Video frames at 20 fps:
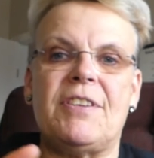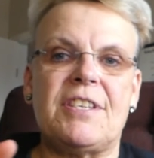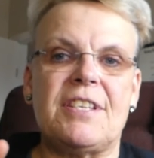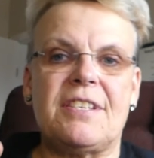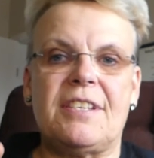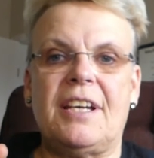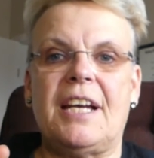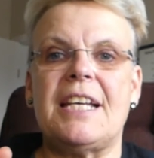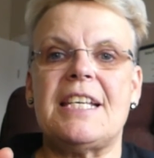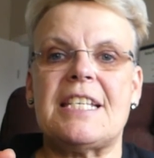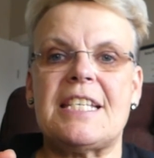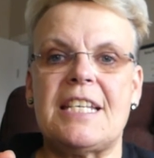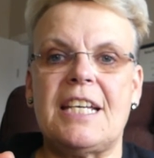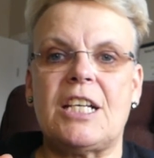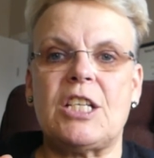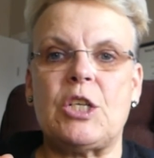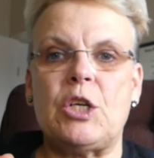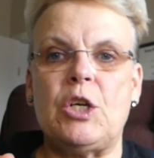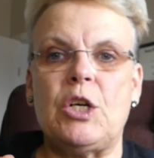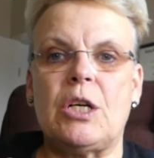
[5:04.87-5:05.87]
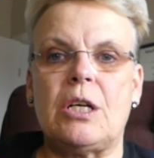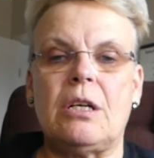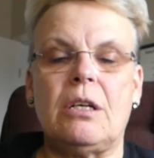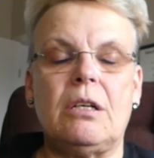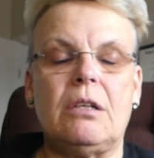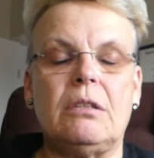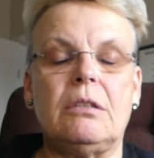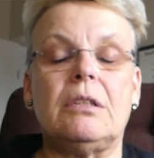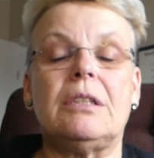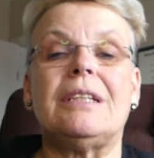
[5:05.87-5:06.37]
it's a size 6
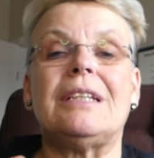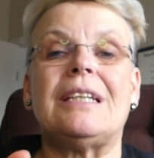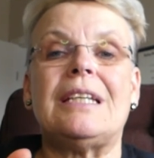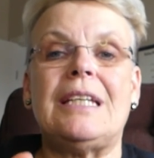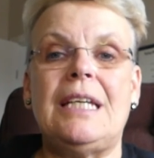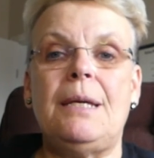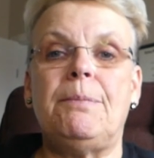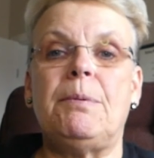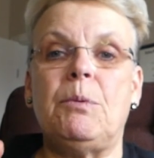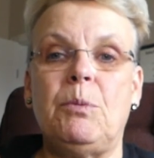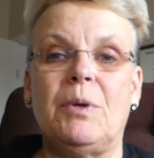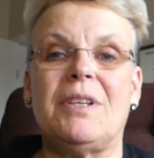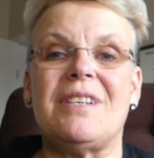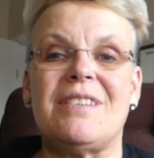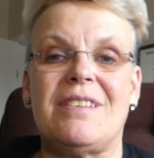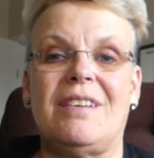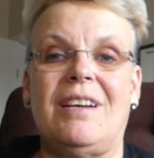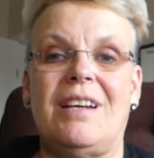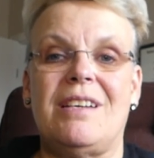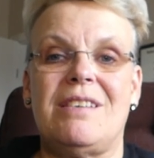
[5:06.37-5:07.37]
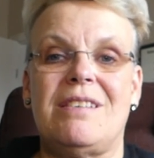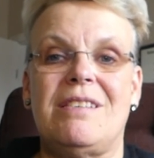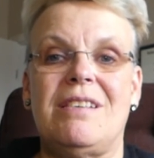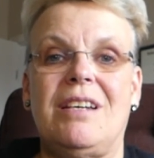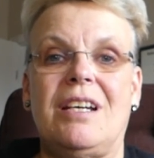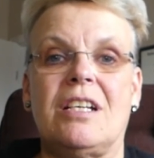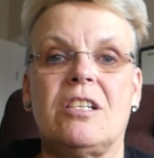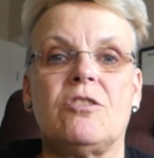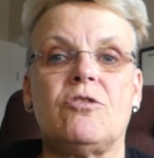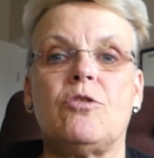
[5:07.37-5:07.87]
hook, keep it with a size
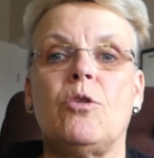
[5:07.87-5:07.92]
6.